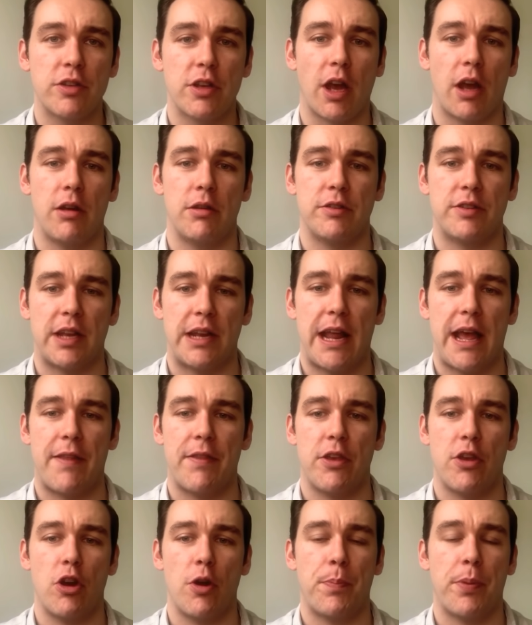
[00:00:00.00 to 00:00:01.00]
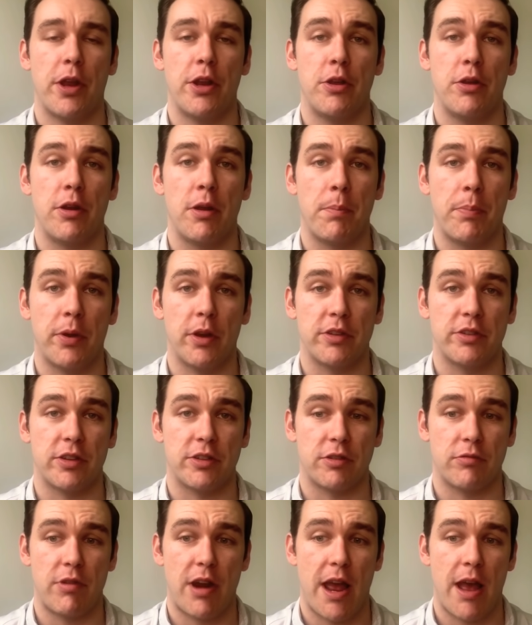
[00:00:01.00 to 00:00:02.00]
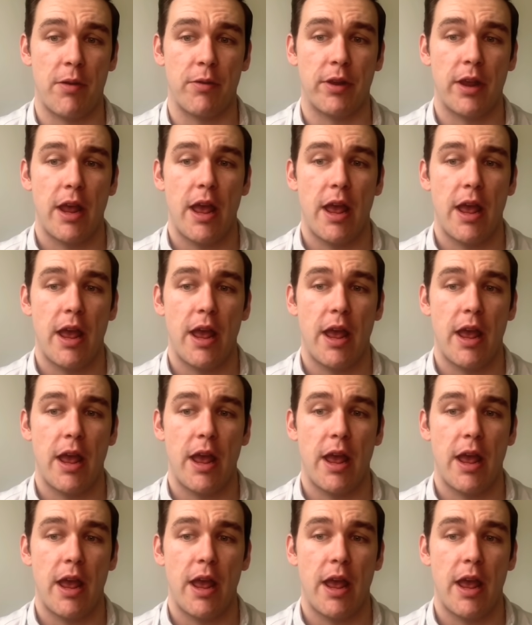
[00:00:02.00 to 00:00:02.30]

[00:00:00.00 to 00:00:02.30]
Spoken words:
going to let the European Union push us around